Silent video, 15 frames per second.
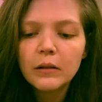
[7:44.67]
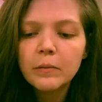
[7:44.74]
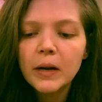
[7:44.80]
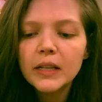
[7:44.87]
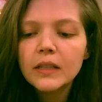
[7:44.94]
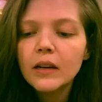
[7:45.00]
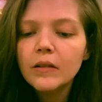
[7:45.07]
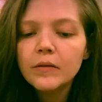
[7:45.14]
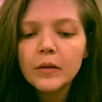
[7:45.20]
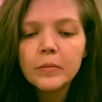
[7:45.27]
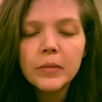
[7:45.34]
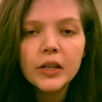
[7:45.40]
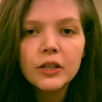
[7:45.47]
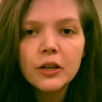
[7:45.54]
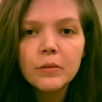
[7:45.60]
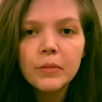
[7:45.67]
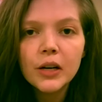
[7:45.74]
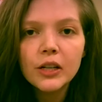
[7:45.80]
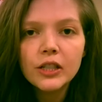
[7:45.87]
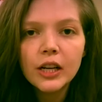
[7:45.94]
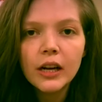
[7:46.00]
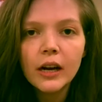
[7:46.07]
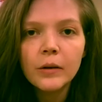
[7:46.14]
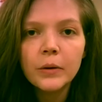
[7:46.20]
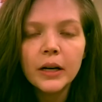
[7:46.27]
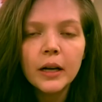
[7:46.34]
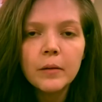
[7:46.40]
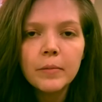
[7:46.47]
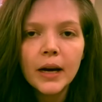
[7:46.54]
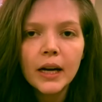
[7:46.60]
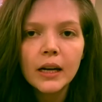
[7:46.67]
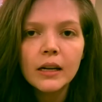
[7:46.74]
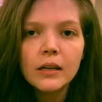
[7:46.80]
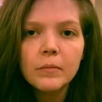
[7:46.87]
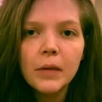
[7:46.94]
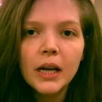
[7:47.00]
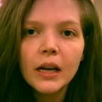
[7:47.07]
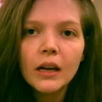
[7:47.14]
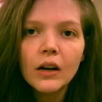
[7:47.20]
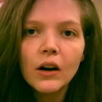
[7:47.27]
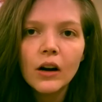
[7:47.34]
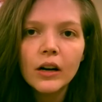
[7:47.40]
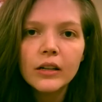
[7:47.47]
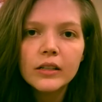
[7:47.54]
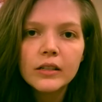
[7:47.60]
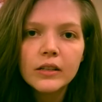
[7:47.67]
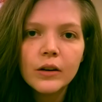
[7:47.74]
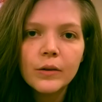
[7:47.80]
myself from binging and purging. I want to get back into making cards.